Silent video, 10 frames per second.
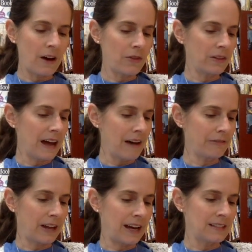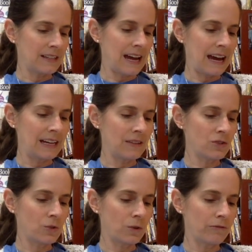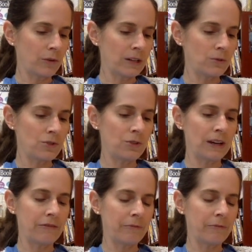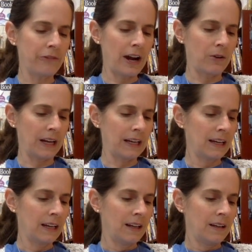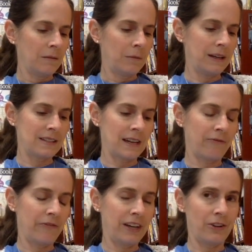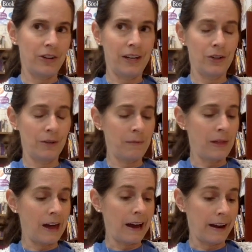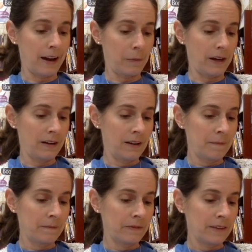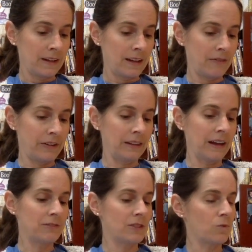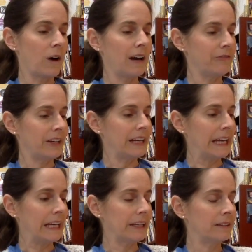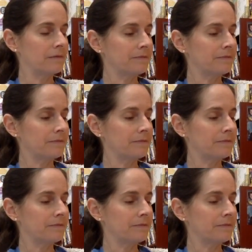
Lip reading: out the laugh lines and adding the sort of wrinkles you get from frowning, because I figured he couldn't be that happy if he'd left his wife and a kid.